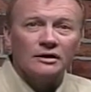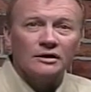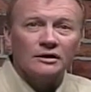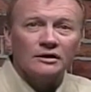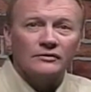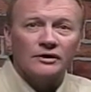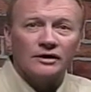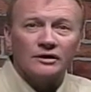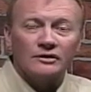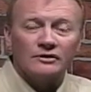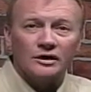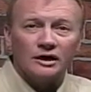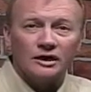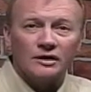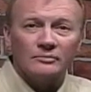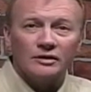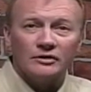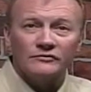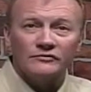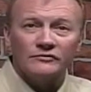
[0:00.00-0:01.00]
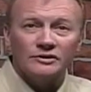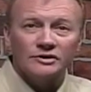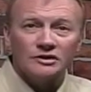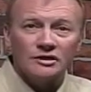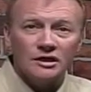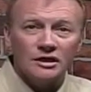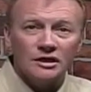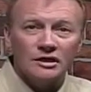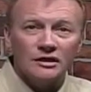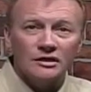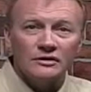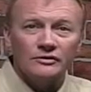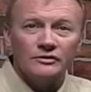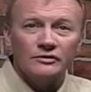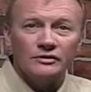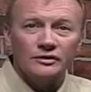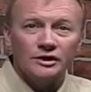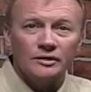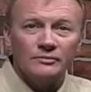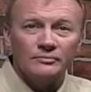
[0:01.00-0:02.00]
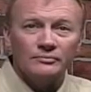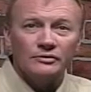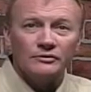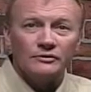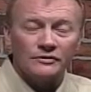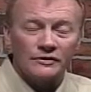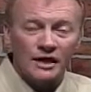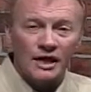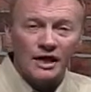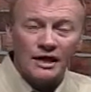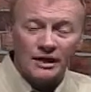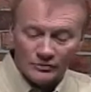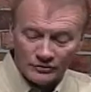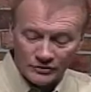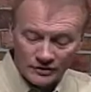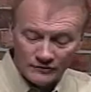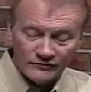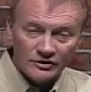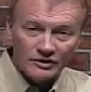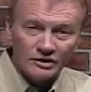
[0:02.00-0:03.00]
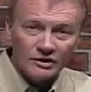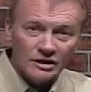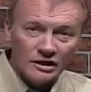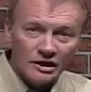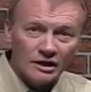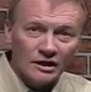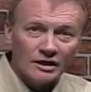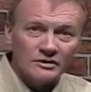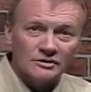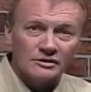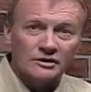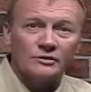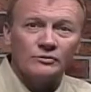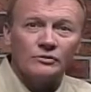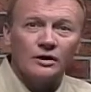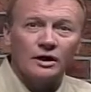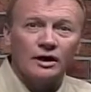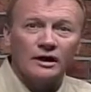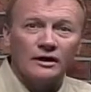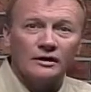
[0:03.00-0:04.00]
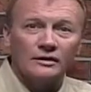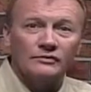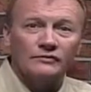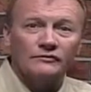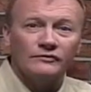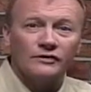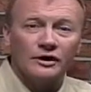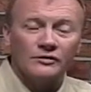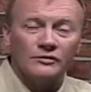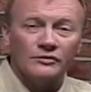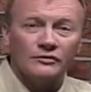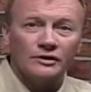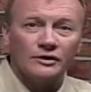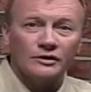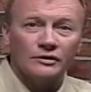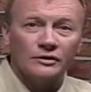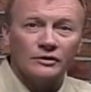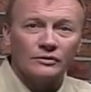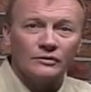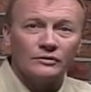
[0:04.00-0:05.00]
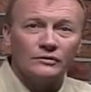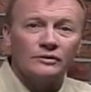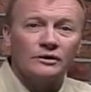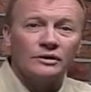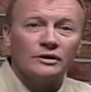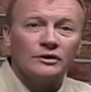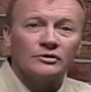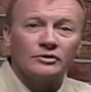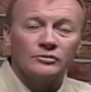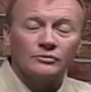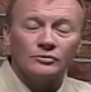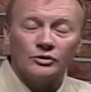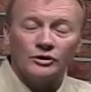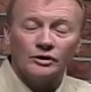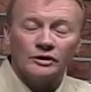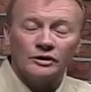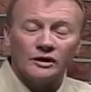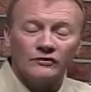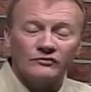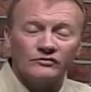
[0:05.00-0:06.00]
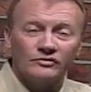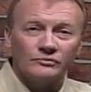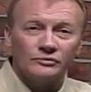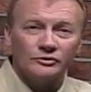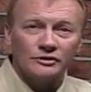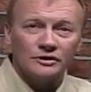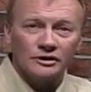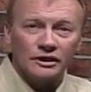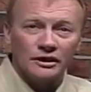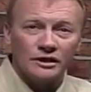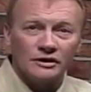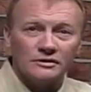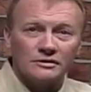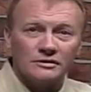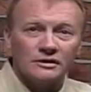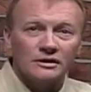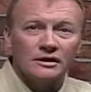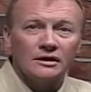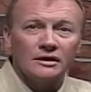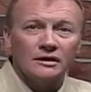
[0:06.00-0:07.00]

They can talk about fatigue in their hip, thigh, or even knee as they walk. The farther they go, the more uncomfortable it gets.